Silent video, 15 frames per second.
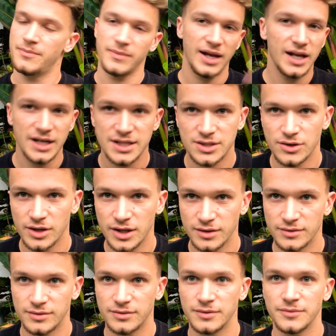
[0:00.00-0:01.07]
in his current
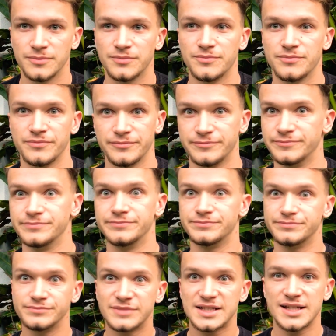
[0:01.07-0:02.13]

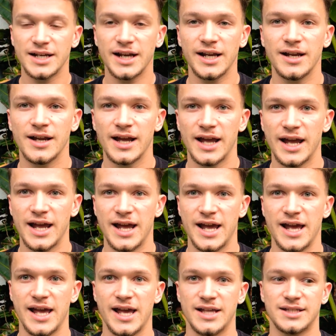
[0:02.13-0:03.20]
city,
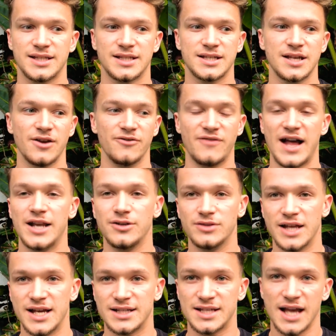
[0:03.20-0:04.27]
it's valued
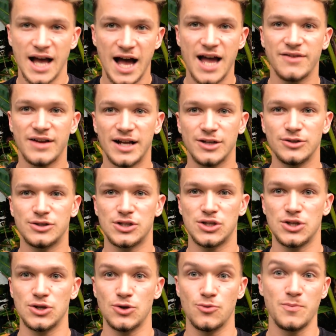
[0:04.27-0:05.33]
as high value
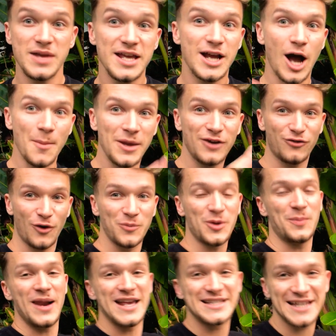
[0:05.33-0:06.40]
to be coming from the
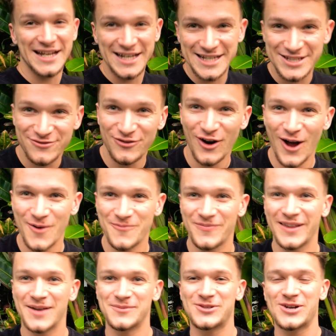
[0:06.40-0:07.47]
place that he's from. I'm